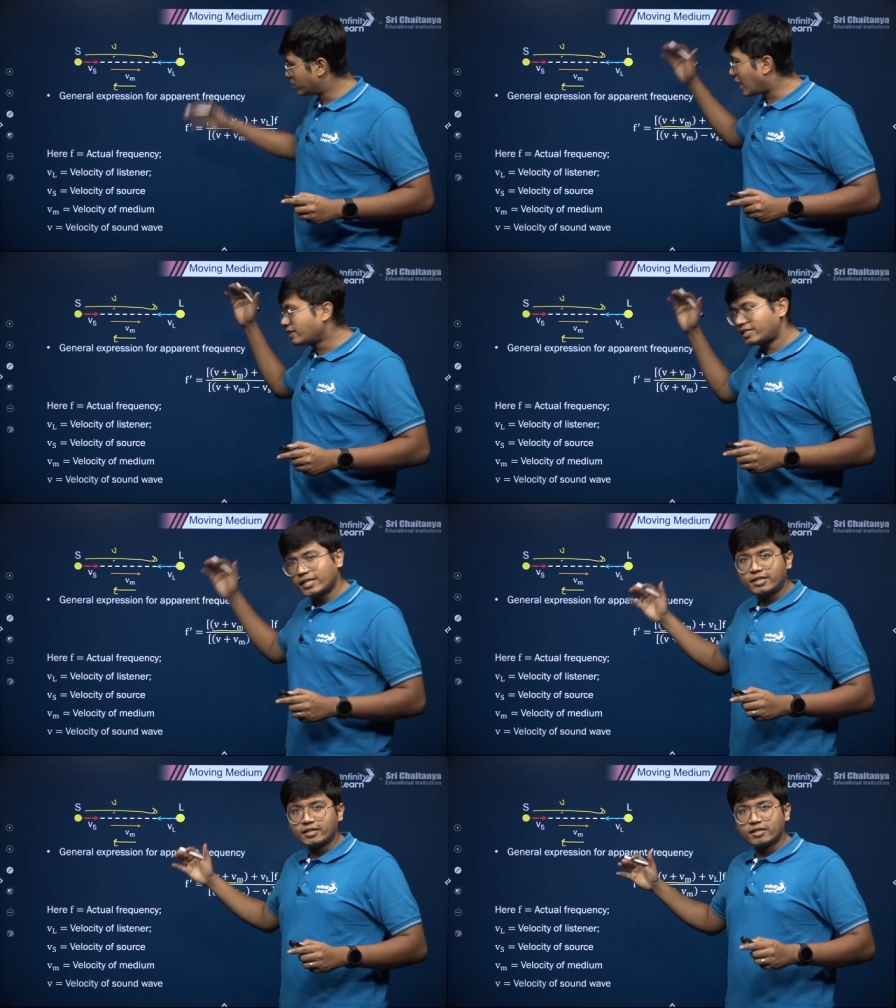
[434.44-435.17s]
that's
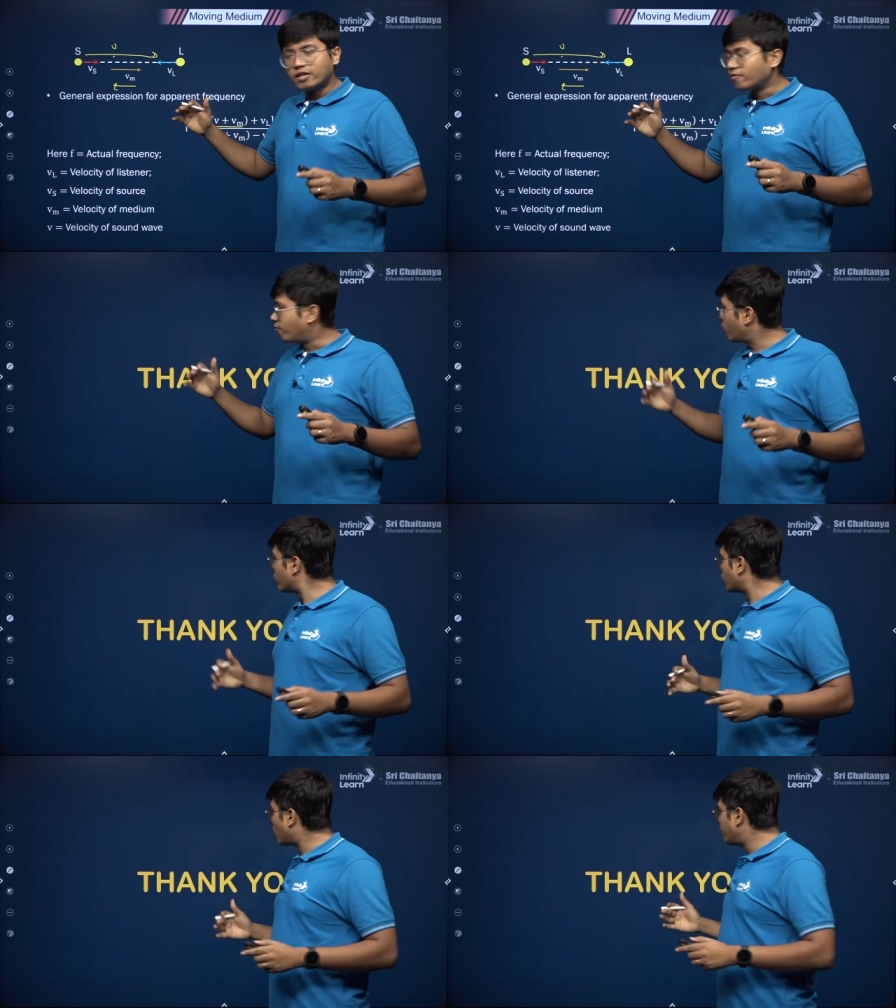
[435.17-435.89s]
it
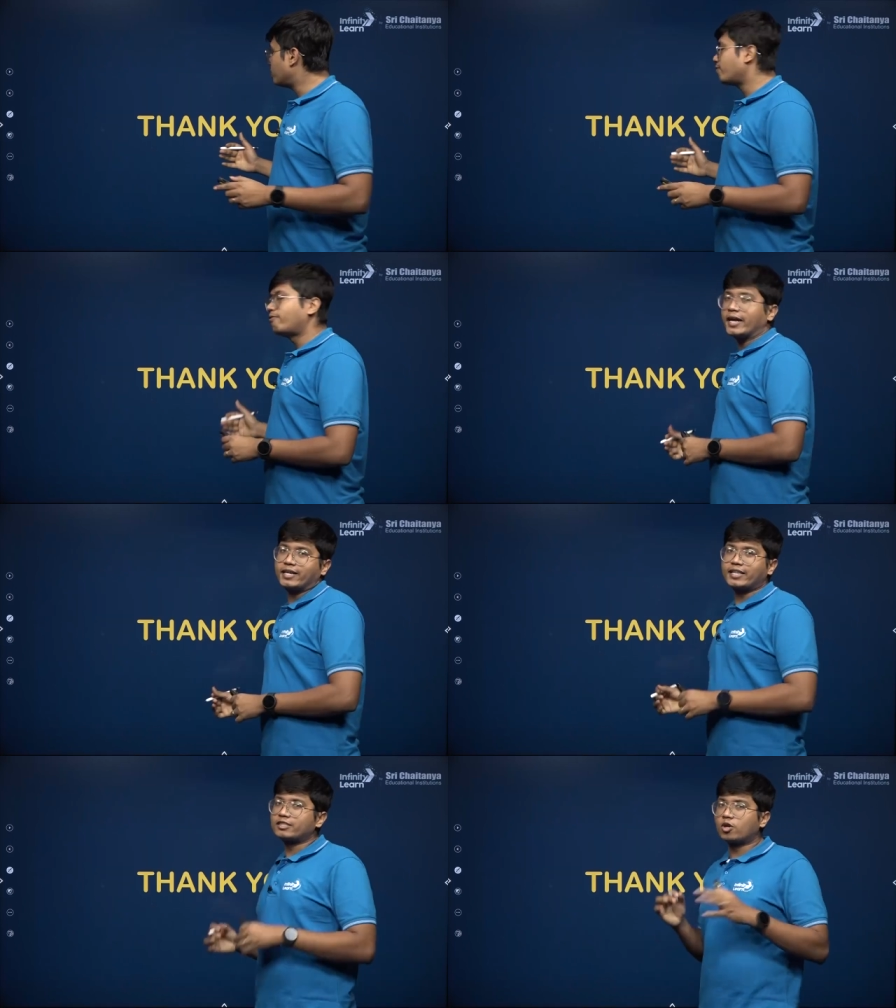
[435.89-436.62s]
for Doppler
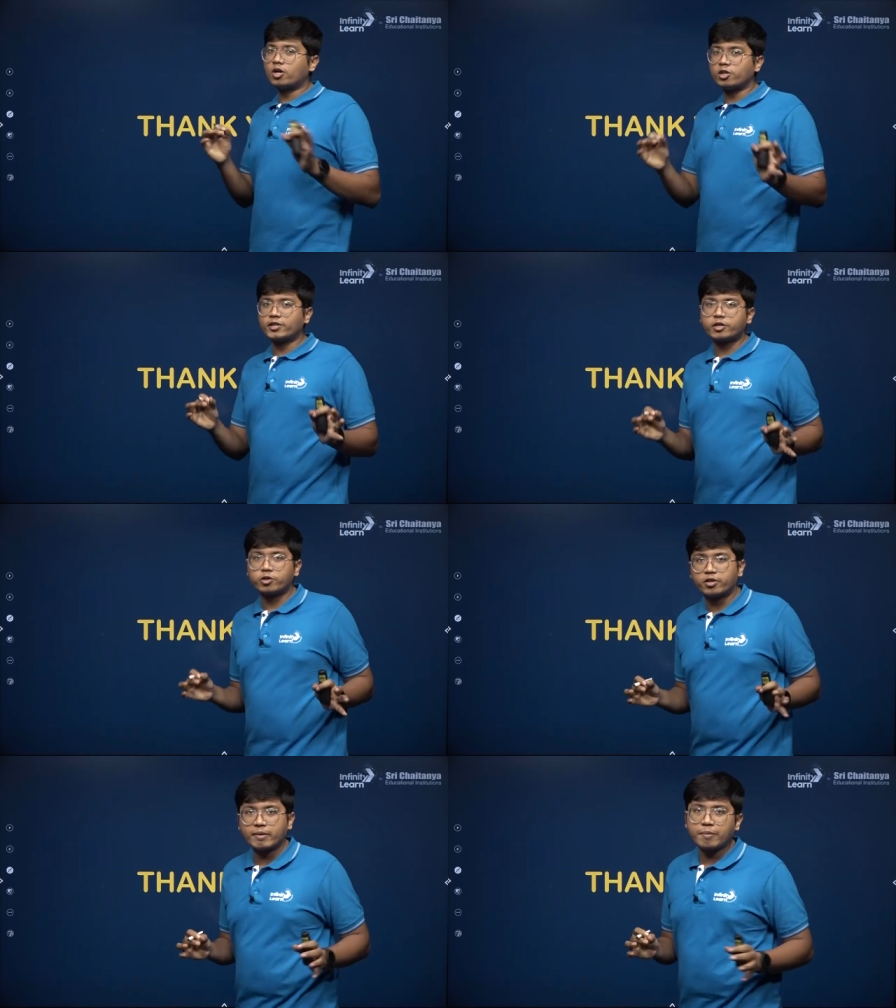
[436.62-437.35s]
effect, that's all you need
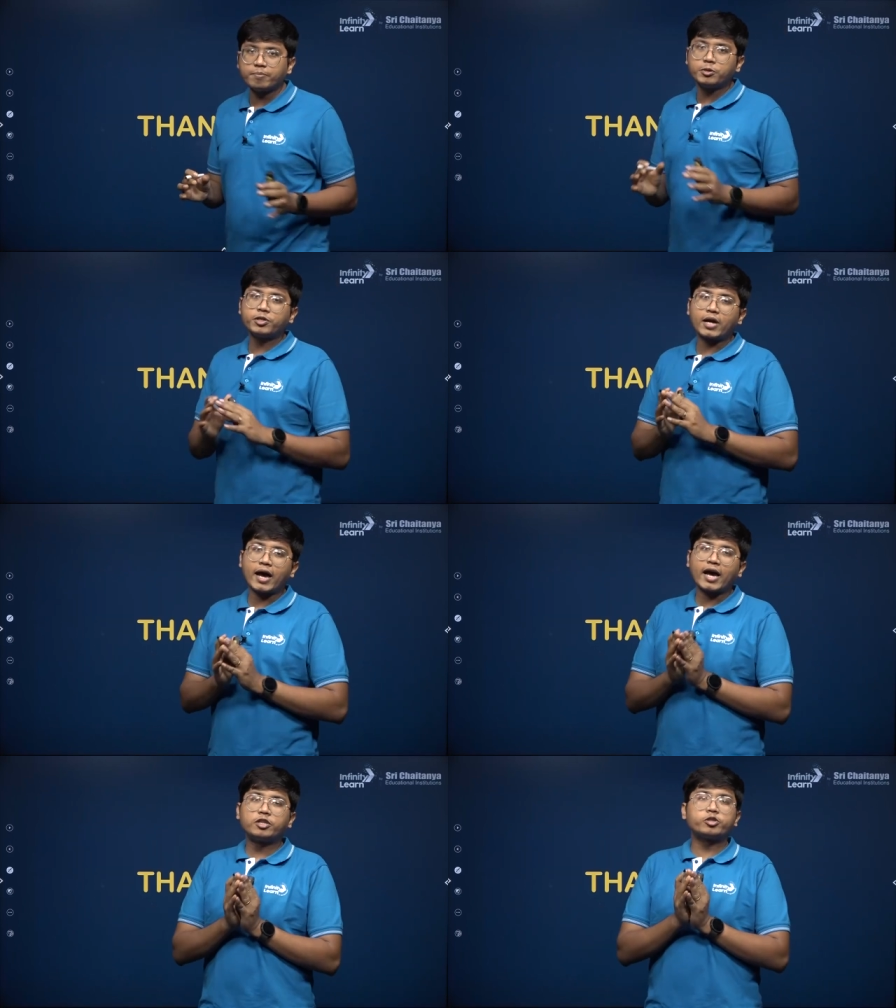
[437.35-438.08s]
to remember
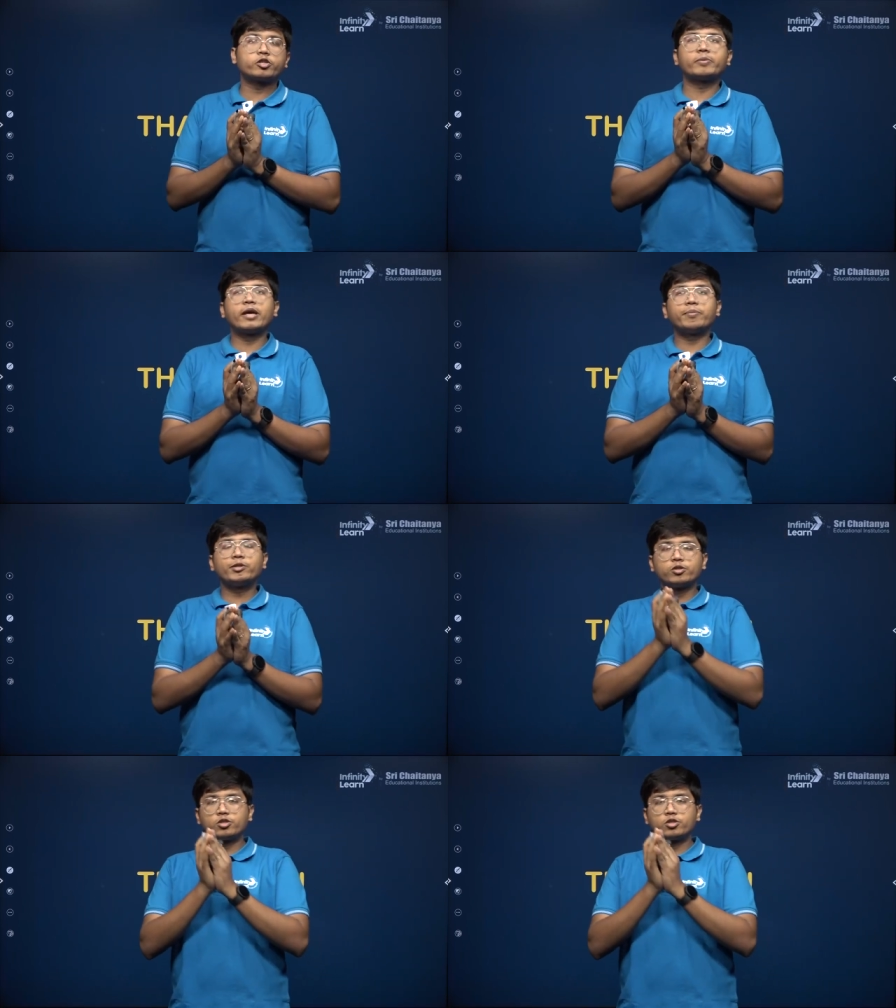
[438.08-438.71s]
and you should be able to